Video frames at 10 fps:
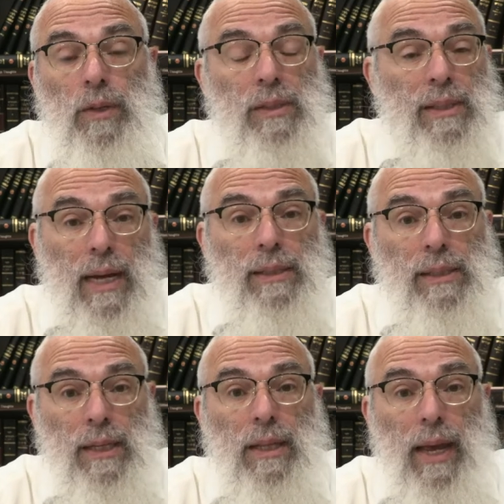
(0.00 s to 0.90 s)
does not
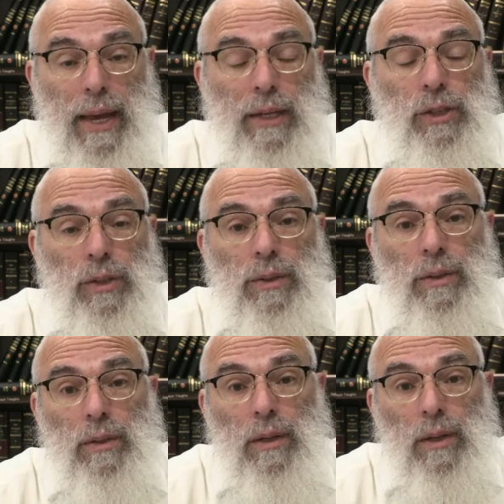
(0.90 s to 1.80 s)
see the angel,
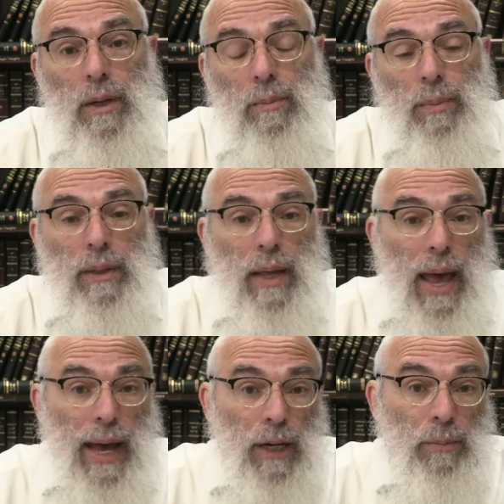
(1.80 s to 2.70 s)
but
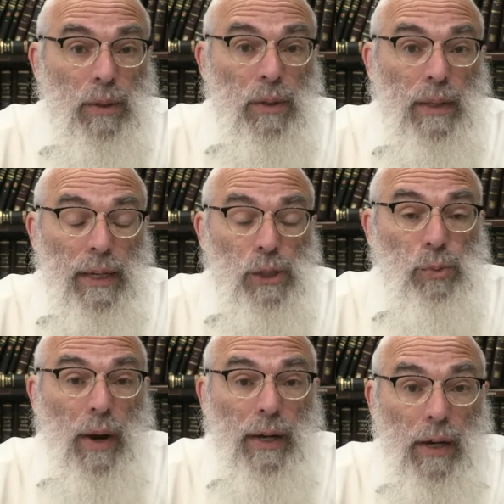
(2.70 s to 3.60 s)
the animal that he's
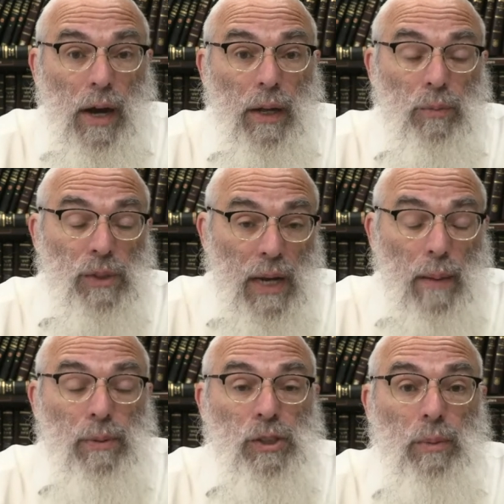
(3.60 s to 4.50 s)
riding on, which
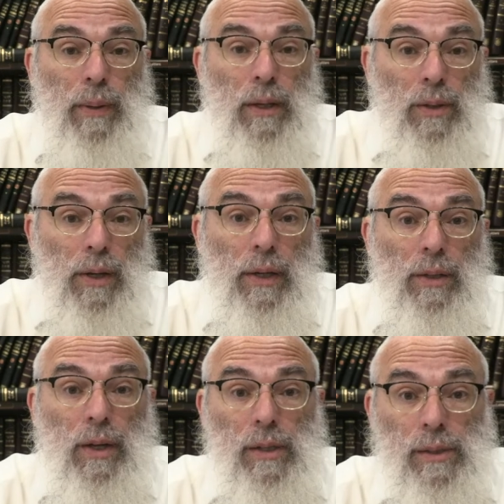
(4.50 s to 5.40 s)
happens to be a donkey,
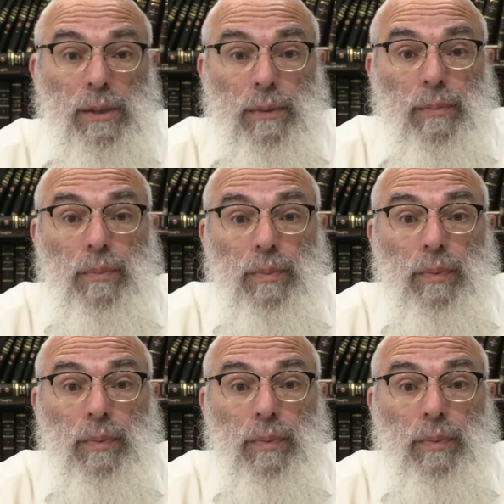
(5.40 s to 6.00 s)
does.